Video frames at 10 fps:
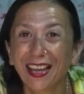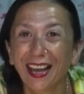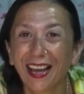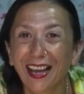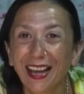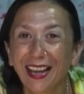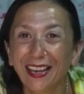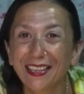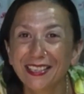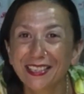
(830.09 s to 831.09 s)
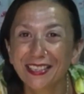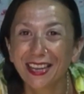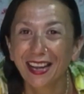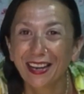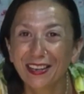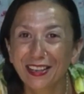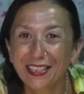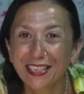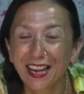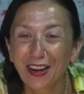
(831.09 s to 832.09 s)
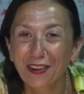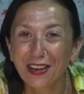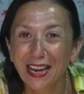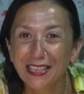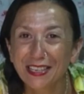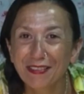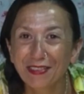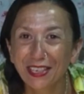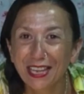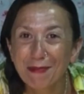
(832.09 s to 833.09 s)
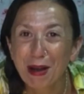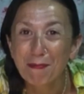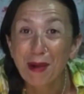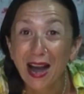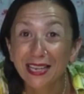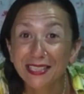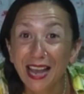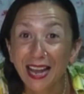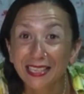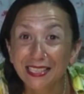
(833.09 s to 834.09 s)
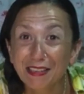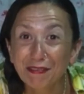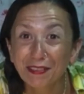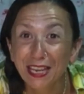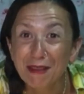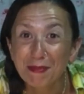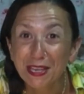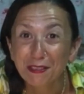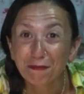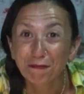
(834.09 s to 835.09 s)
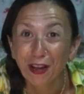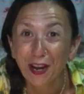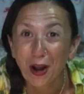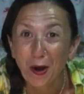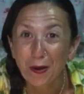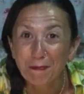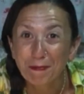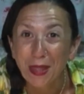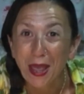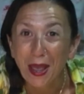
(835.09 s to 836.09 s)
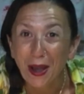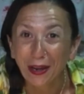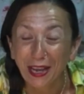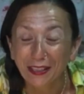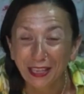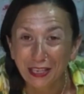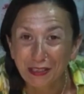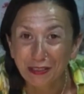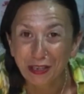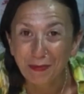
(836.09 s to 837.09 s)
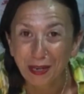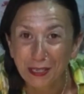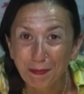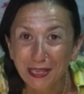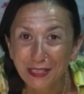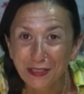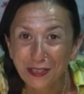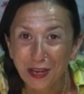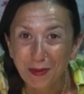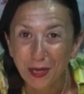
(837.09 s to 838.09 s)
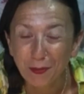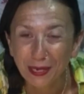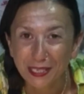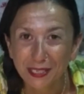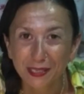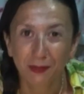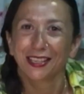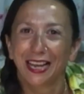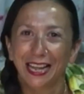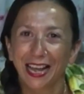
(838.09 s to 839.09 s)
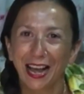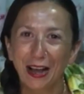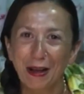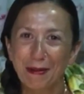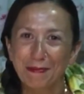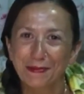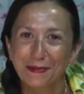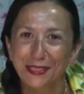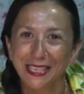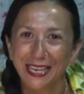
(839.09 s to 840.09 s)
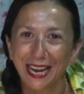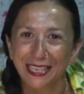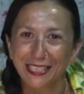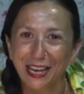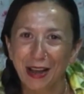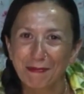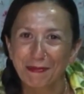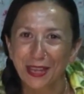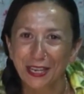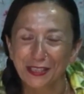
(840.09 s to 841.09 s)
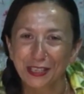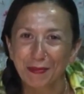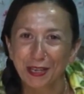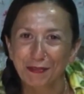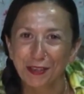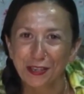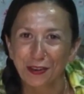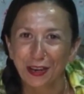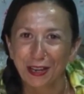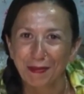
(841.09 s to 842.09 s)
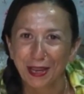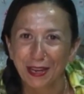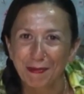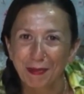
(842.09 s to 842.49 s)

And yeah, looking to get creative and keep our minds active, keep things fun at home. Okay, thank you so much. Please do show me your pictures. See you next time. Thank you so much for joining me.